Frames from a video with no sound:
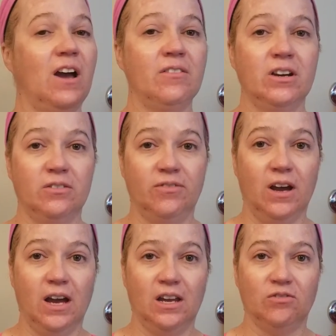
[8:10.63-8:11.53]
out of
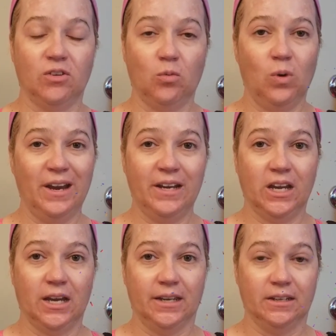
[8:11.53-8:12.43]
5. Why
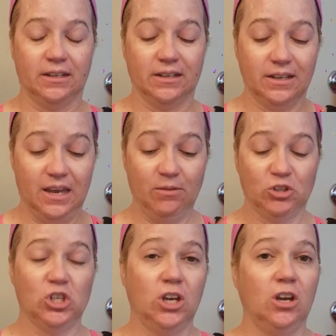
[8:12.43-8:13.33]
not? It
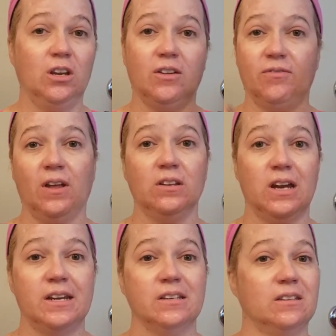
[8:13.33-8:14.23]
was good, it felt
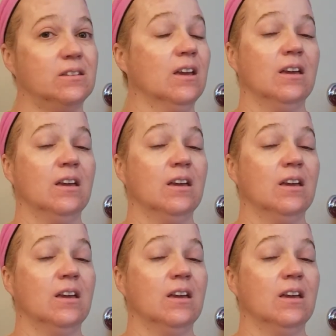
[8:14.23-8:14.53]
nice.